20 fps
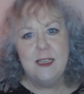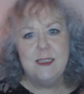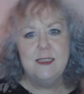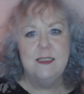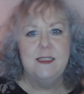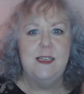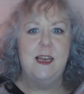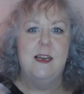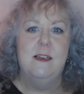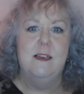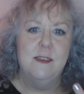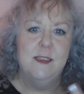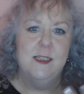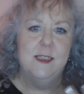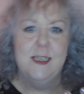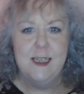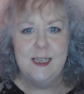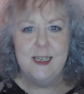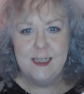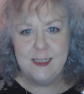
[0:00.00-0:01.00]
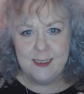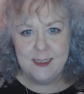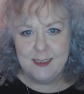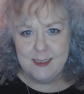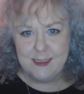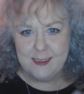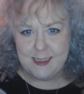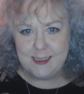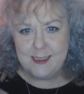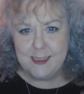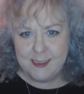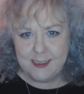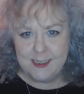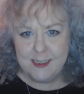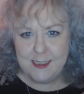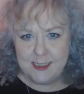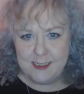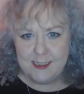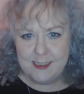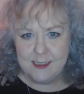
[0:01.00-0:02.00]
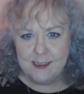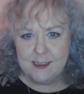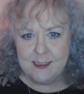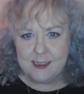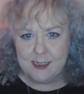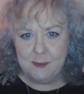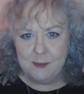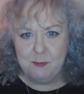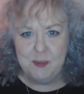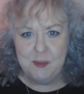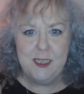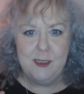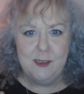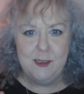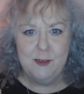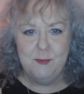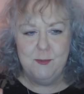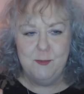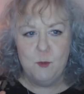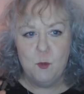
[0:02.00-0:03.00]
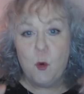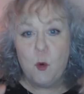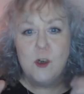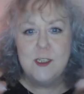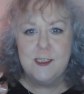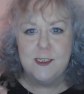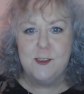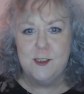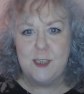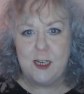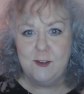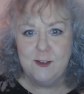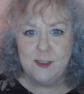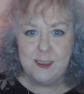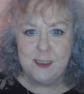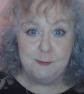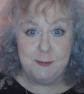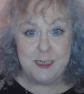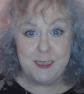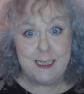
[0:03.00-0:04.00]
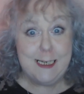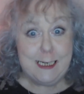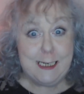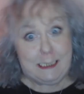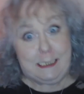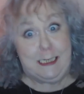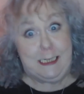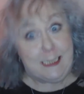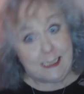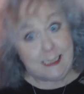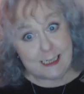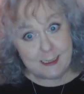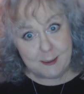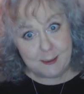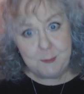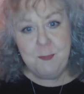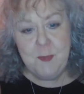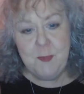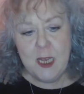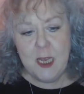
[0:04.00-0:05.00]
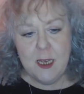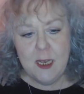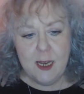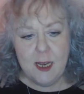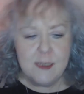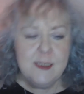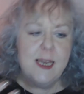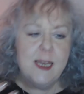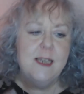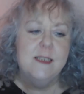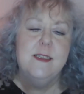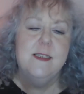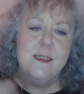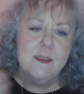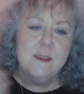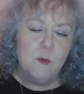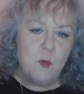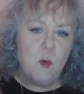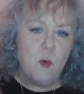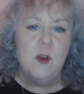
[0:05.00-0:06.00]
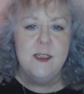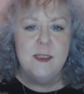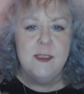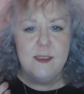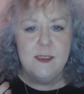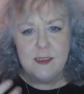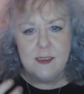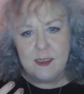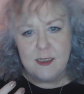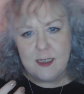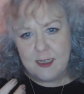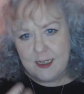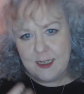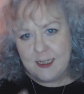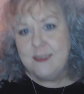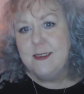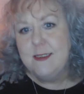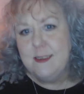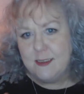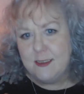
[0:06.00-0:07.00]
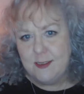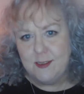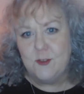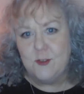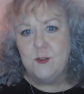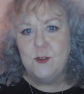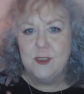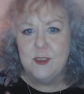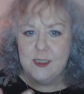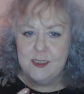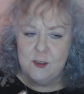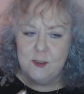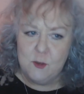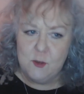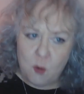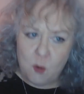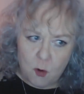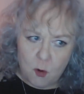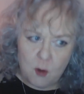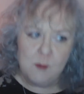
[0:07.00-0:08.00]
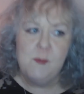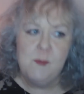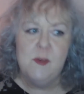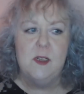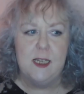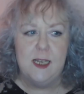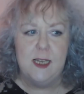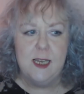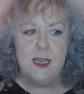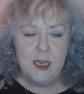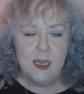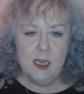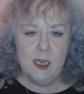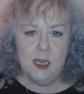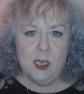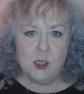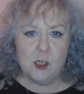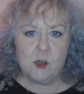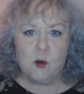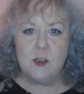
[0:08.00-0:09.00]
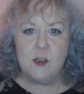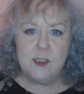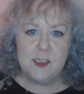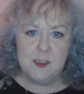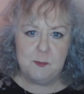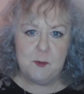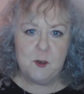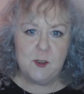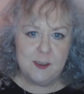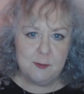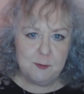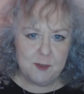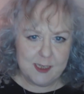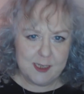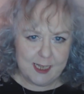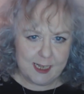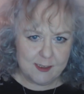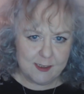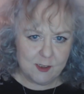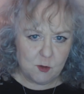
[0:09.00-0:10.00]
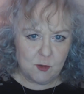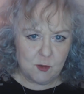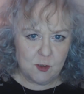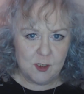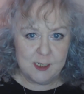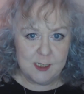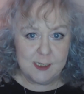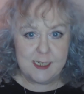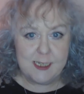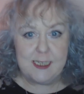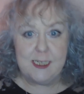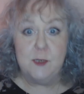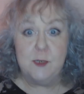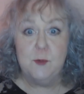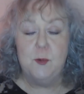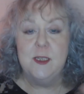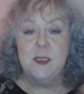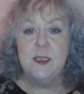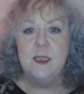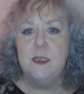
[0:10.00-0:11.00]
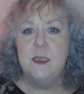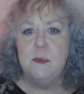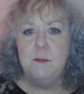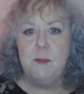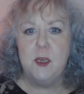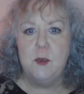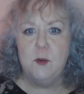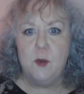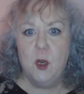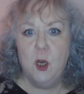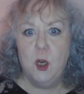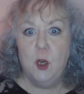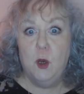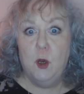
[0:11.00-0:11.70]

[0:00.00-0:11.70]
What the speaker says: that certainly in day-to-day readings can be watered down to be career. And yes, wands is the suit that normally corresponds with things going on in career when they're about